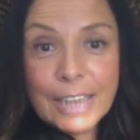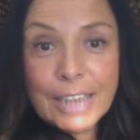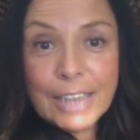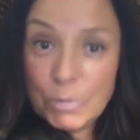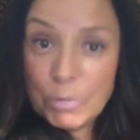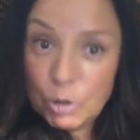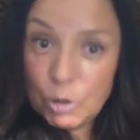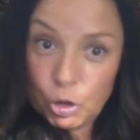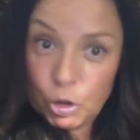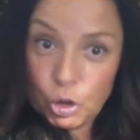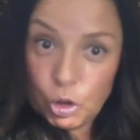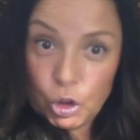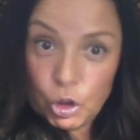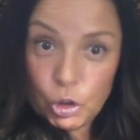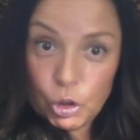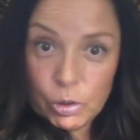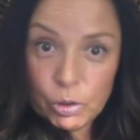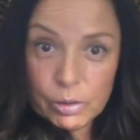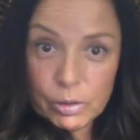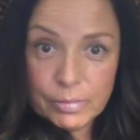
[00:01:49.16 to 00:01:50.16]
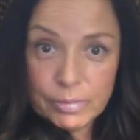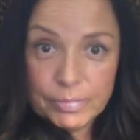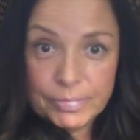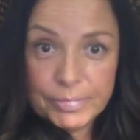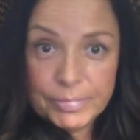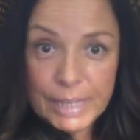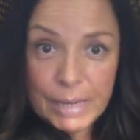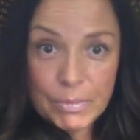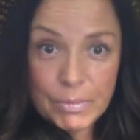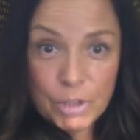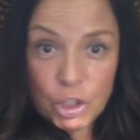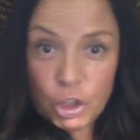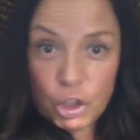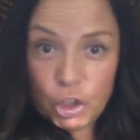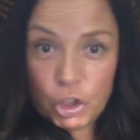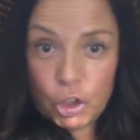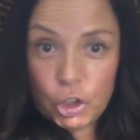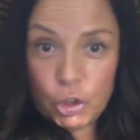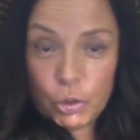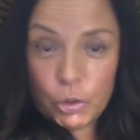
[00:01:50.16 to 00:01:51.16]
not sure.
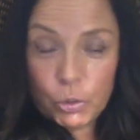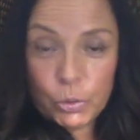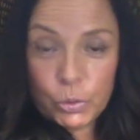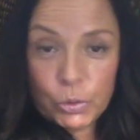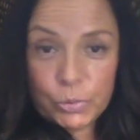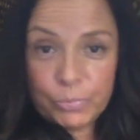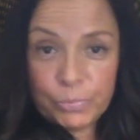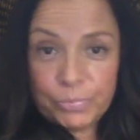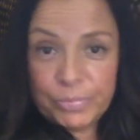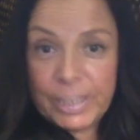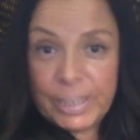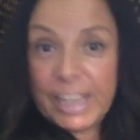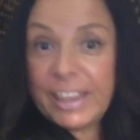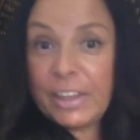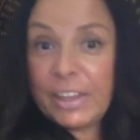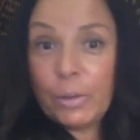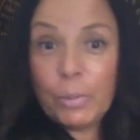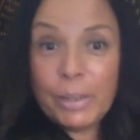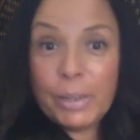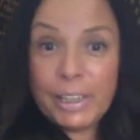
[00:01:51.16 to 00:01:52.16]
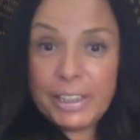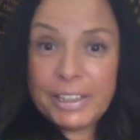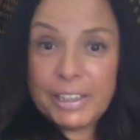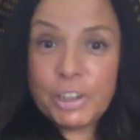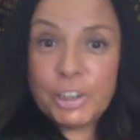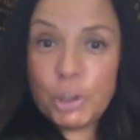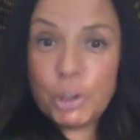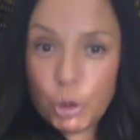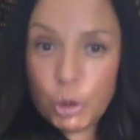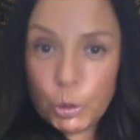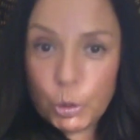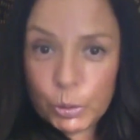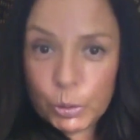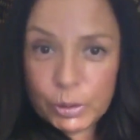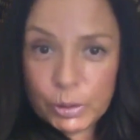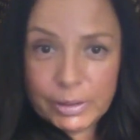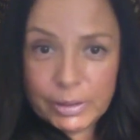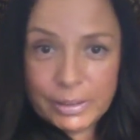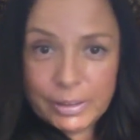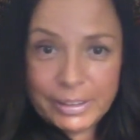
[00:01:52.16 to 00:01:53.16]
And nobody's sure.
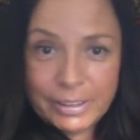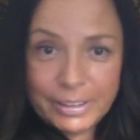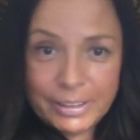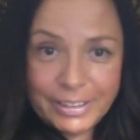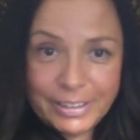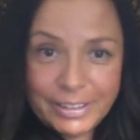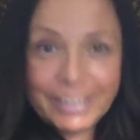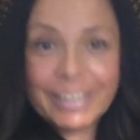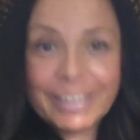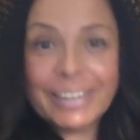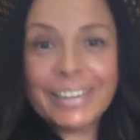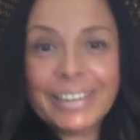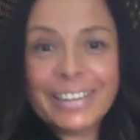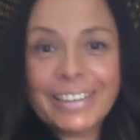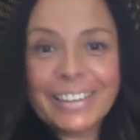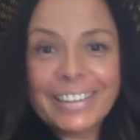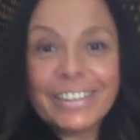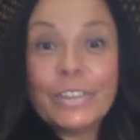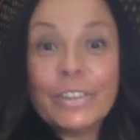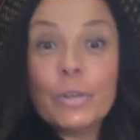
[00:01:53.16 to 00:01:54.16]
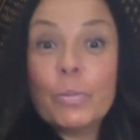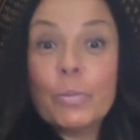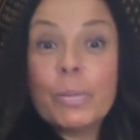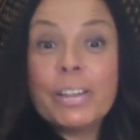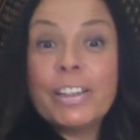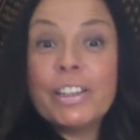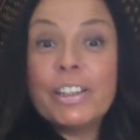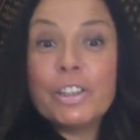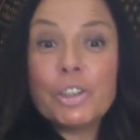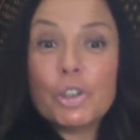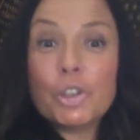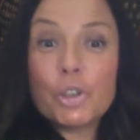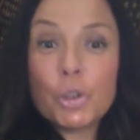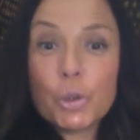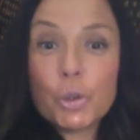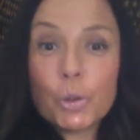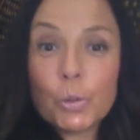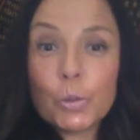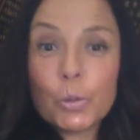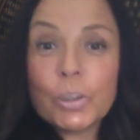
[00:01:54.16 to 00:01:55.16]
Nobody's
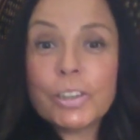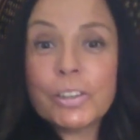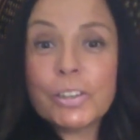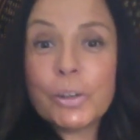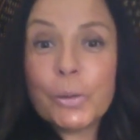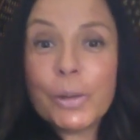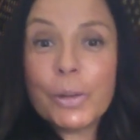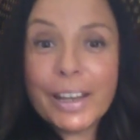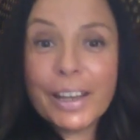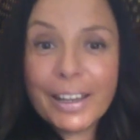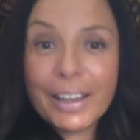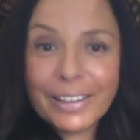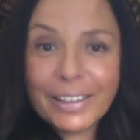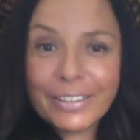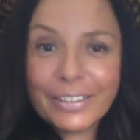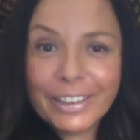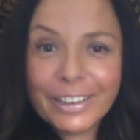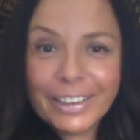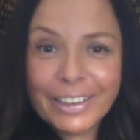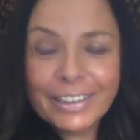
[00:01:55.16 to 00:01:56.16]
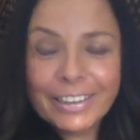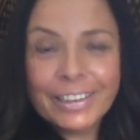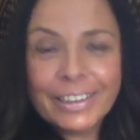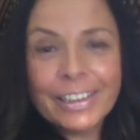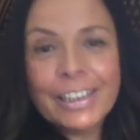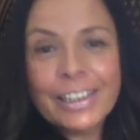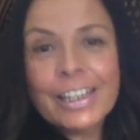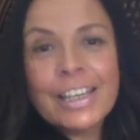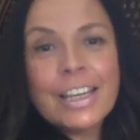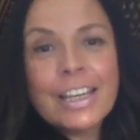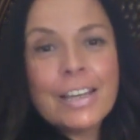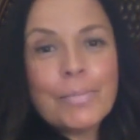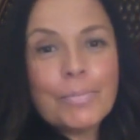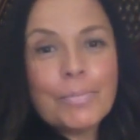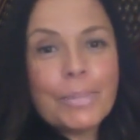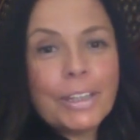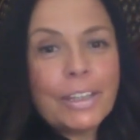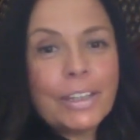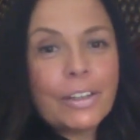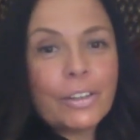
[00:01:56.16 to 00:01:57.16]
sure what's going on, right?
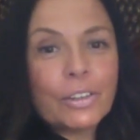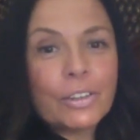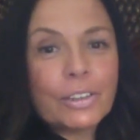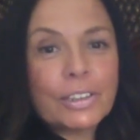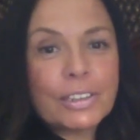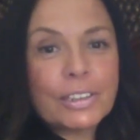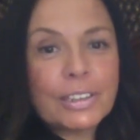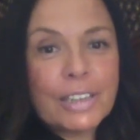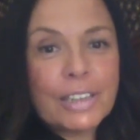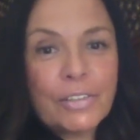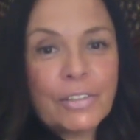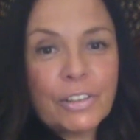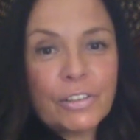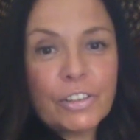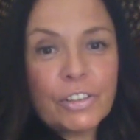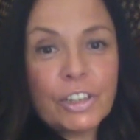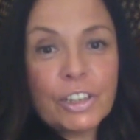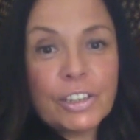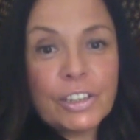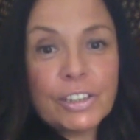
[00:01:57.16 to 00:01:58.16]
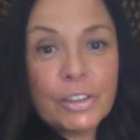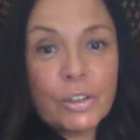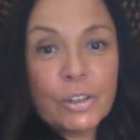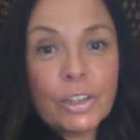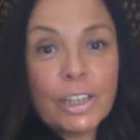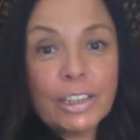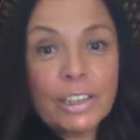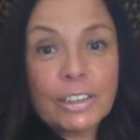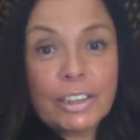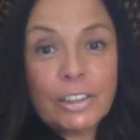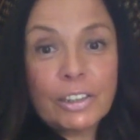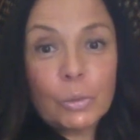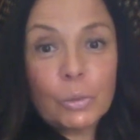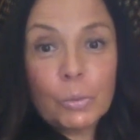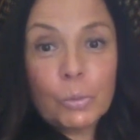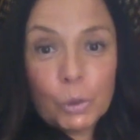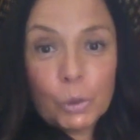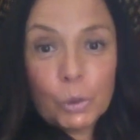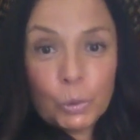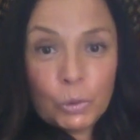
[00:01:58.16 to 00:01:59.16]
Because everything is connected to
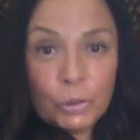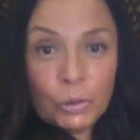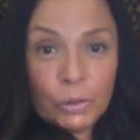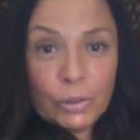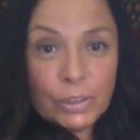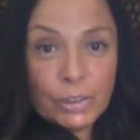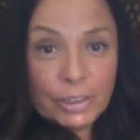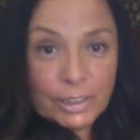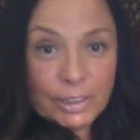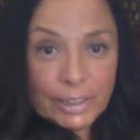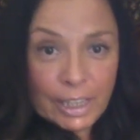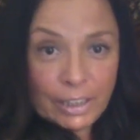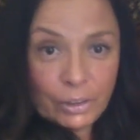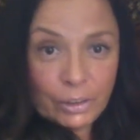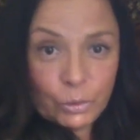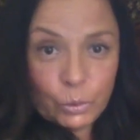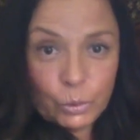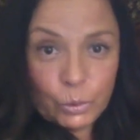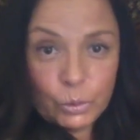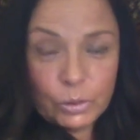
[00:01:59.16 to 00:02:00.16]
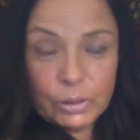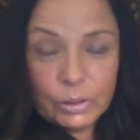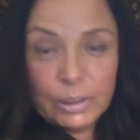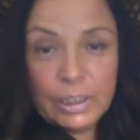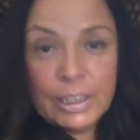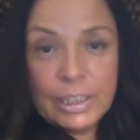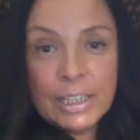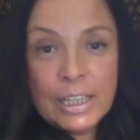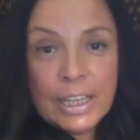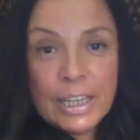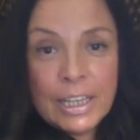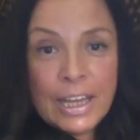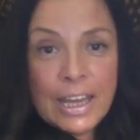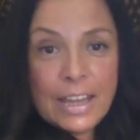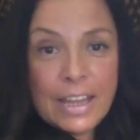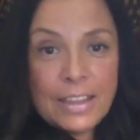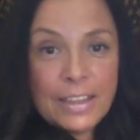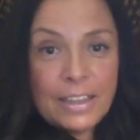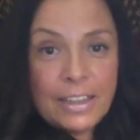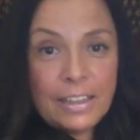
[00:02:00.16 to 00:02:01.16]
Pluto and Saturn,
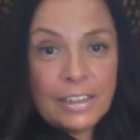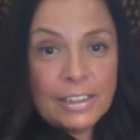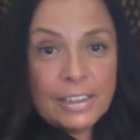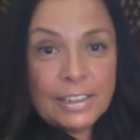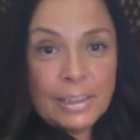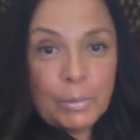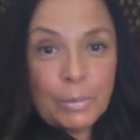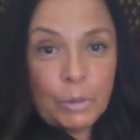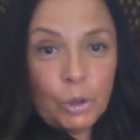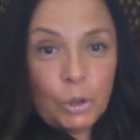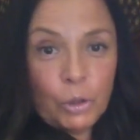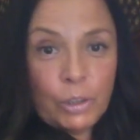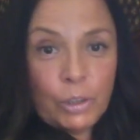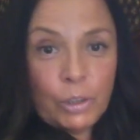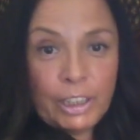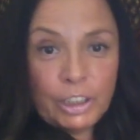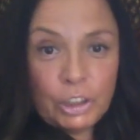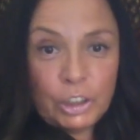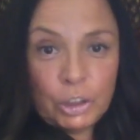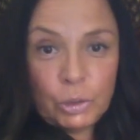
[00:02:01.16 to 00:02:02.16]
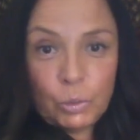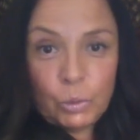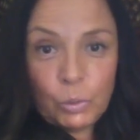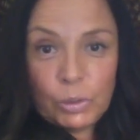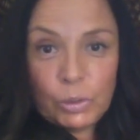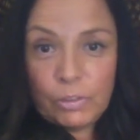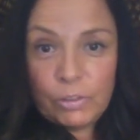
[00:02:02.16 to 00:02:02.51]
and there is some connection with